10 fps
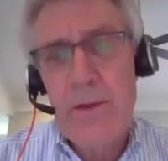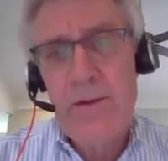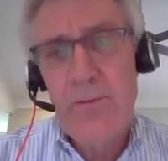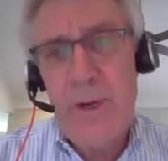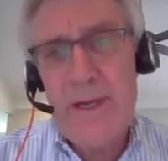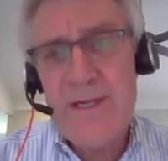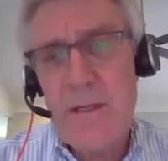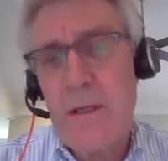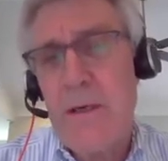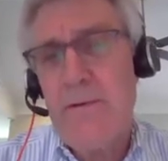the risk
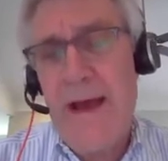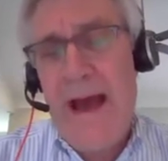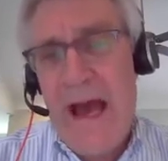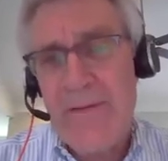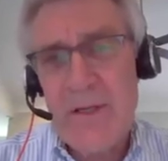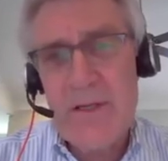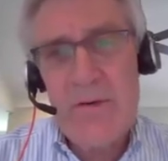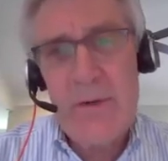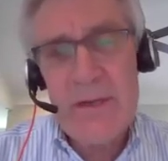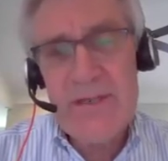of having to
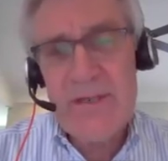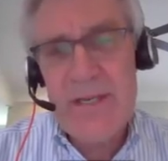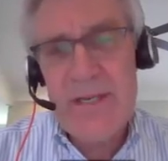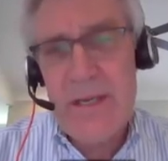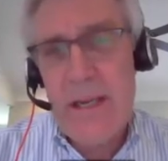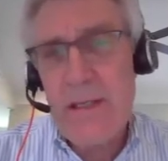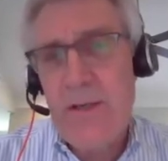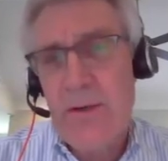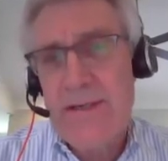extend your